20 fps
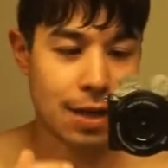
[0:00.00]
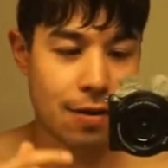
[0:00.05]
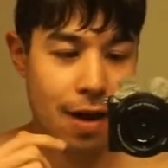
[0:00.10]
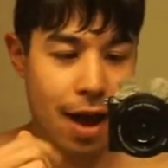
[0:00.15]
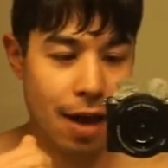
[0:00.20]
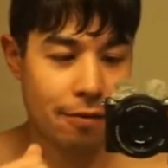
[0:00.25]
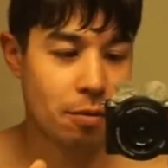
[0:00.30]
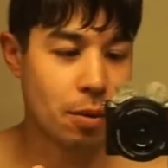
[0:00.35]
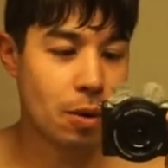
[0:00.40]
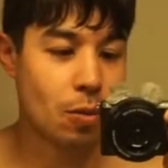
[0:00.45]
I
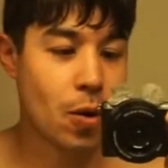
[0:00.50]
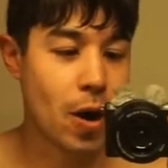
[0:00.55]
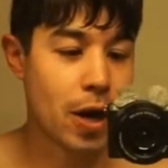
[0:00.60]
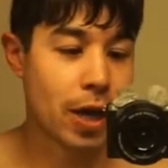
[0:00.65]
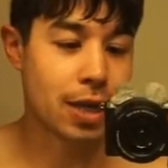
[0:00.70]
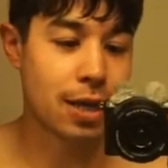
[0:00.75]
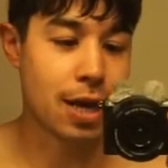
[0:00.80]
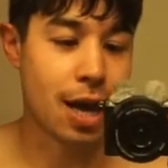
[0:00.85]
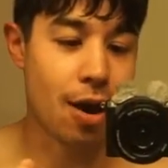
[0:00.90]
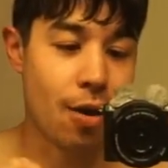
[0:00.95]
haven't been
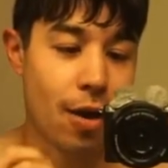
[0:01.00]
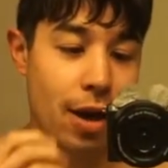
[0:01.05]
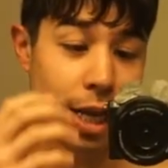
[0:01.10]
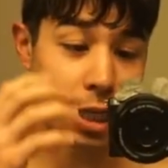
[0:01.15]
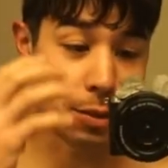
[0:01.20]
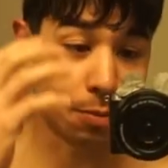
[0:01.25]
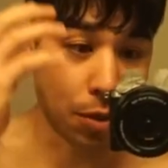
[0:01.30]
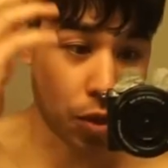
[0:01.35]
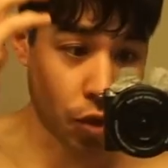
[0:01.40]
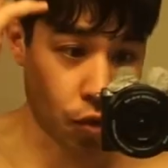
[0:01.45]
working out, and
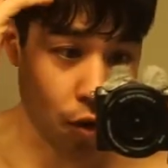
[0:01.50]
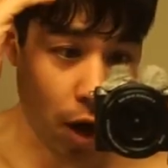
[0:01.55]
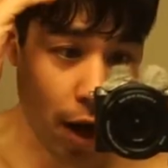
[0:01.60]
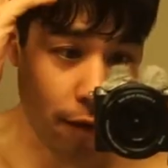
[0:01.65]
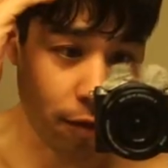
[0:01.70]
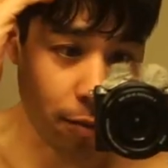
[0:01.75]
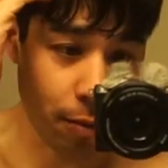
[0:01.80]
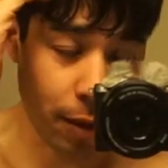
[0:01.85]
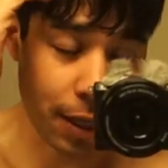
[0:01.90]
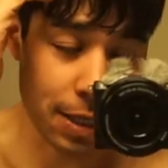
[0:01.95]
it's been
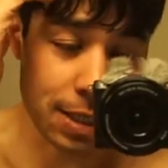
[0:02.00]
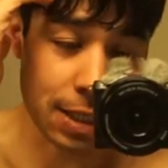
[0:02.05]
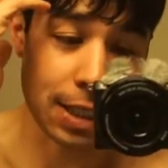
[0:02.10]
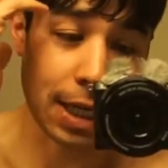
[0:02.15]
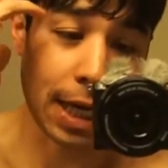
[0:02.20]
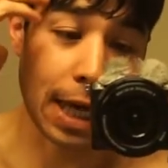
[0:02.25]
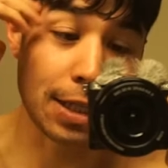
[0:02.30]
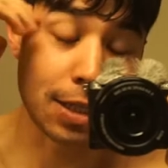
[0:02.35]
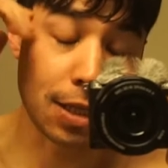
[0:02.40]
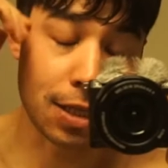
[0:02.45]
driving me insane.